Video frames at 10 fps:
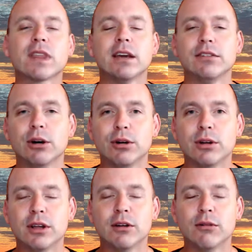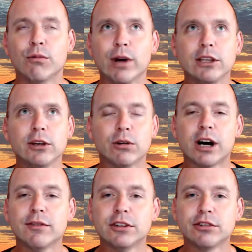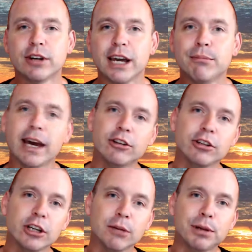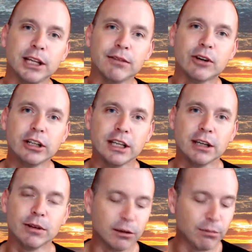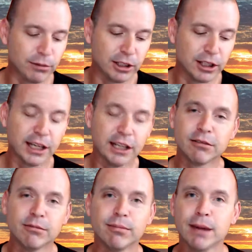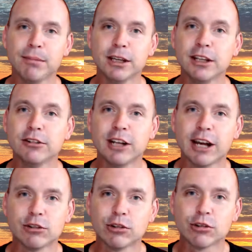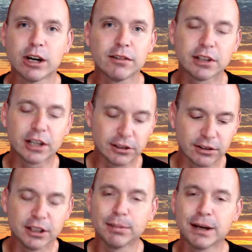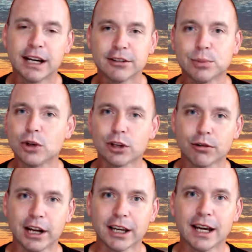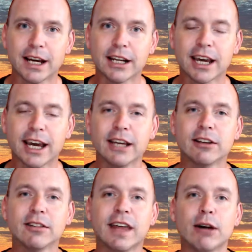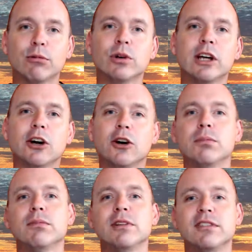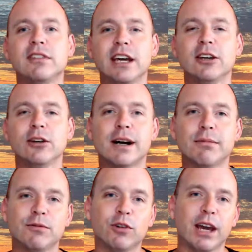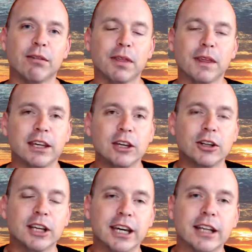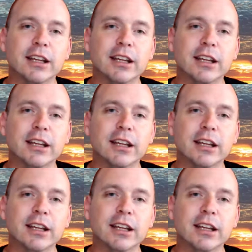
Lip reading: So when you arrive in Australia, make sure you got plenty of ID with you. You need maybe an international driver's license, your passport, a credit card, okay? That will help set you up for everything that you need.